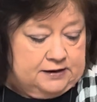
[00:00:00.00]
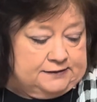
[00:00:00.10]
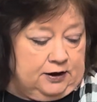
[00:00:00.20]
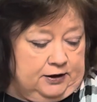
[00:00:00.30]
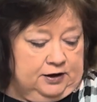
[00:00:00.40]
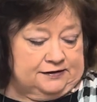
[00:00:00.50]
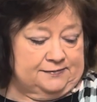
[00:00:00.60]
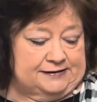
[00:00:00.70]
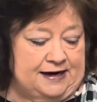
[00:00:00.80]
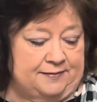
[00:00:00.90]
So here's
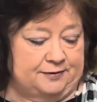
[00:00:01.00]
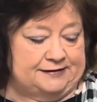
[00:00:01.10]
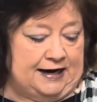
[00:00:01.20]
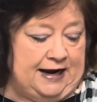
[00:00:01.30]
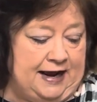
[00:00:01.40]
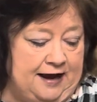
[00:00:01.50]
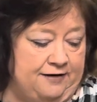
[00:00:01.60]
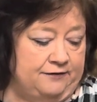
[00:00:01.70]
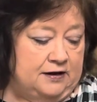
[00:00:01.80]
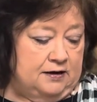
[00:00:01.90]
some samples I have.